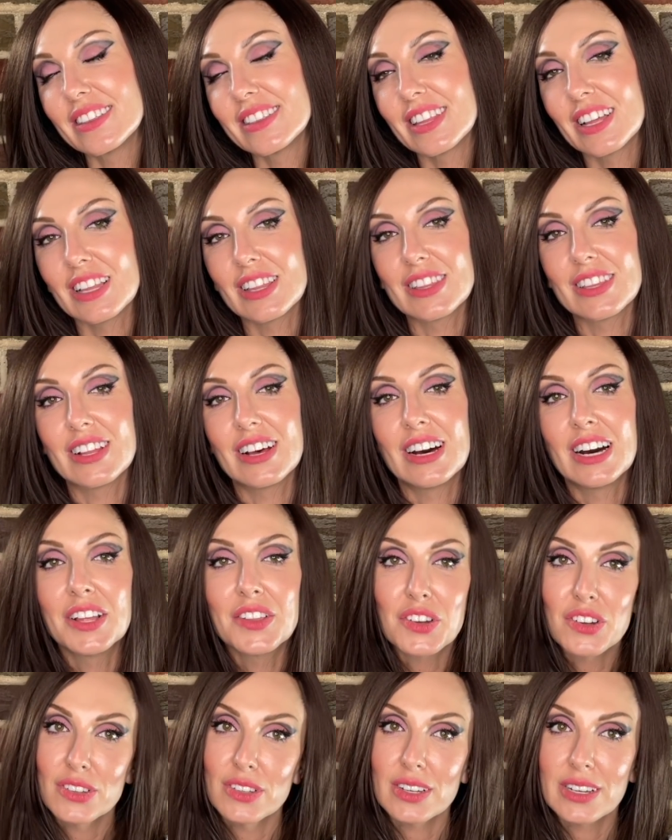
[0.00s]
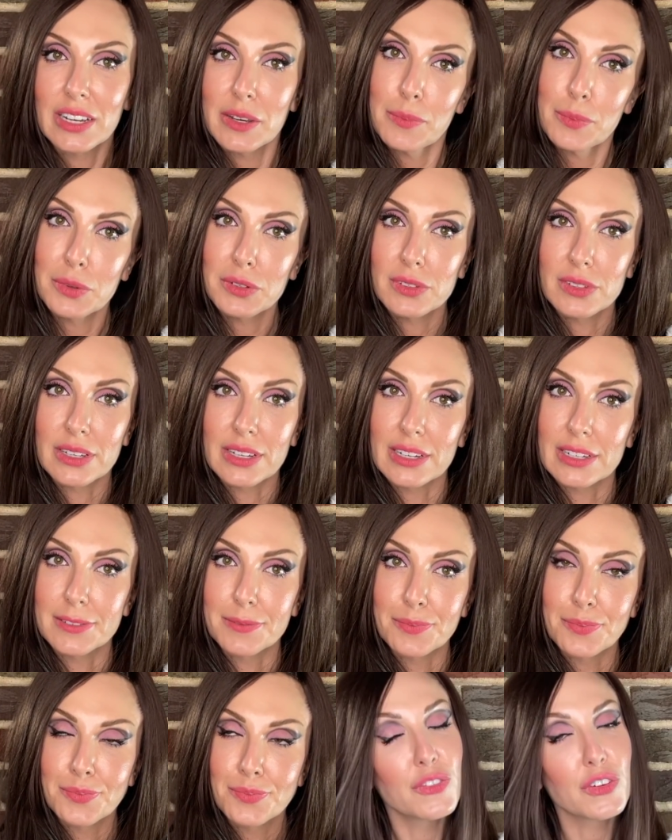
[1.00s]
the other look in
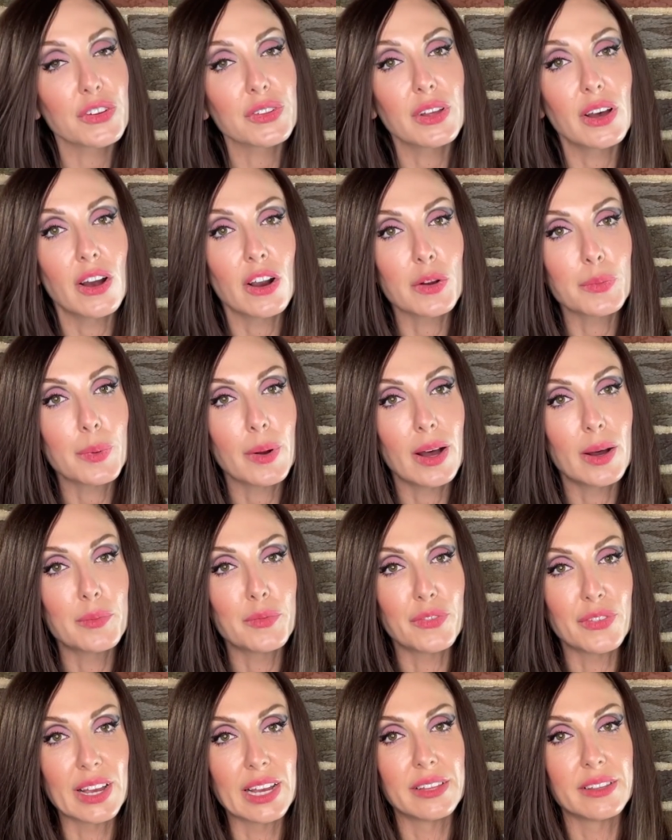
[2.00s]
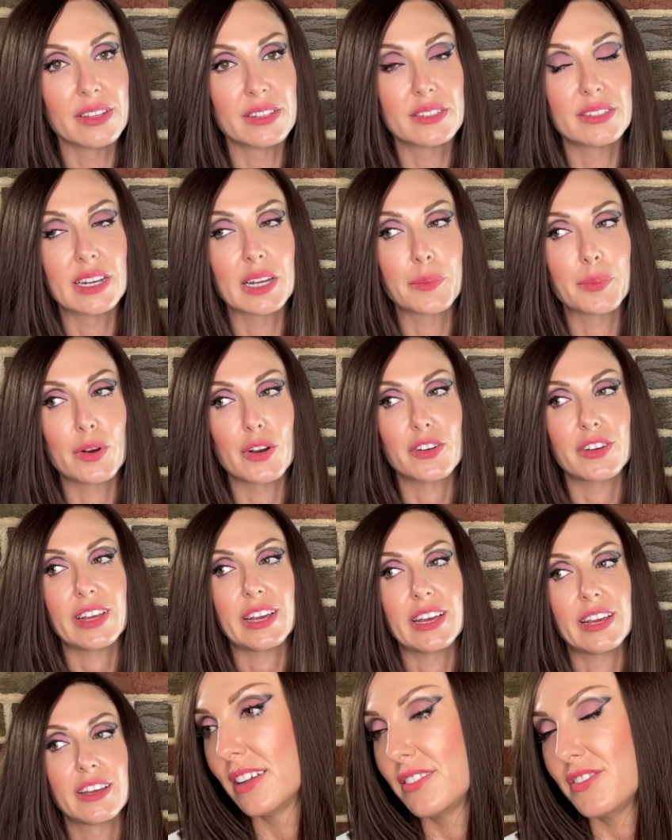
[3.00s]
Berlin for the Artpop fan listening
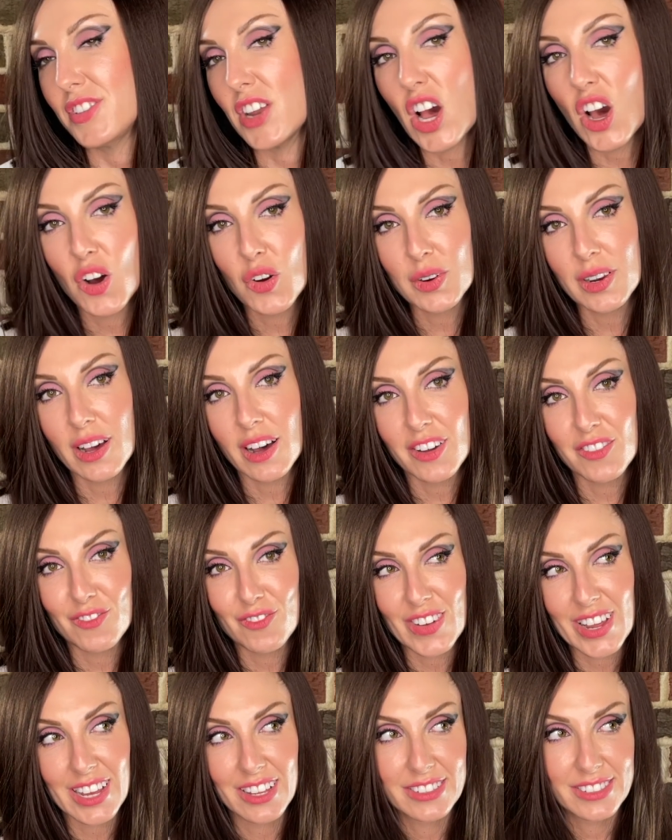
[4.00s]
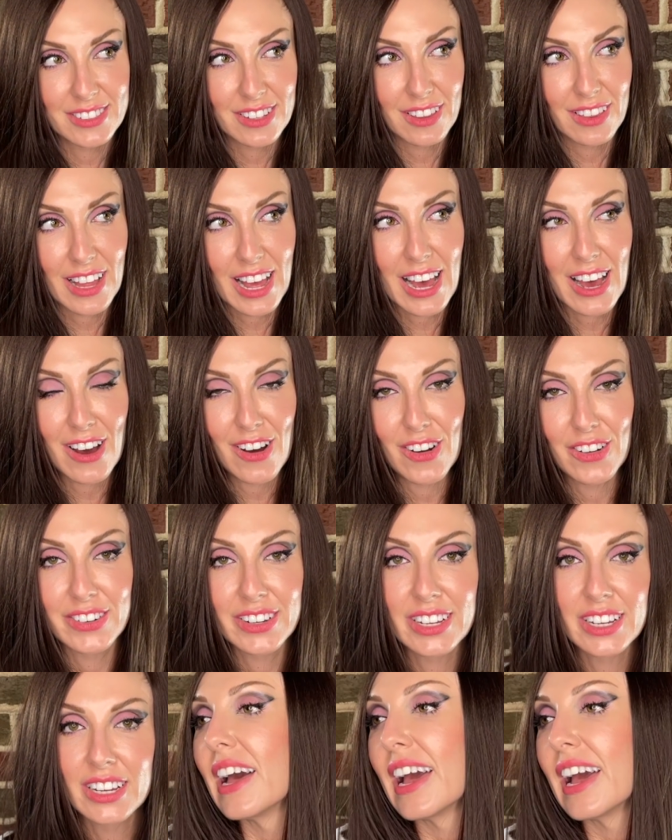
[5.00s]
party. No non-fans allowed.